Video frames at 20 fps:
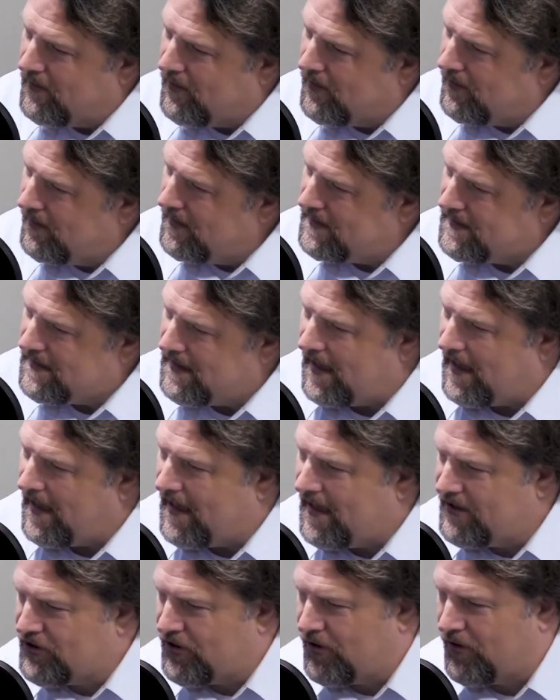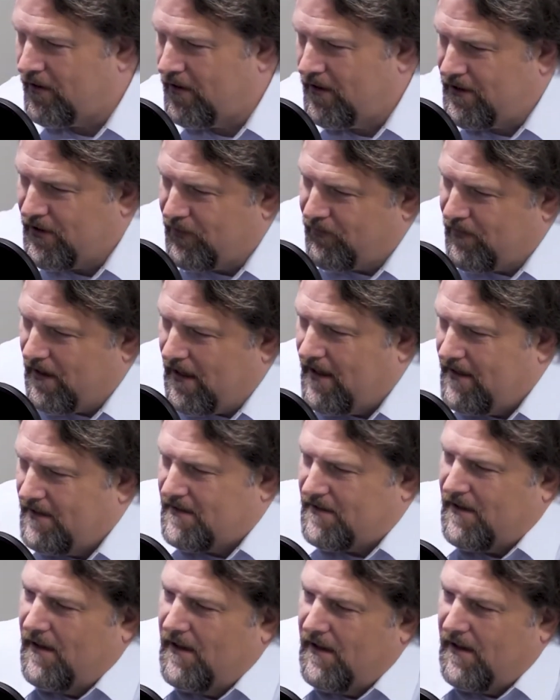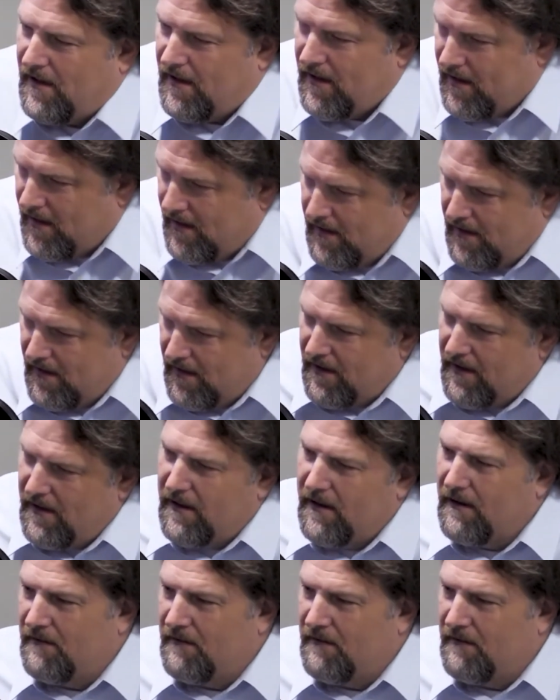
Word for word: And we're not even going to talk about the personal edge,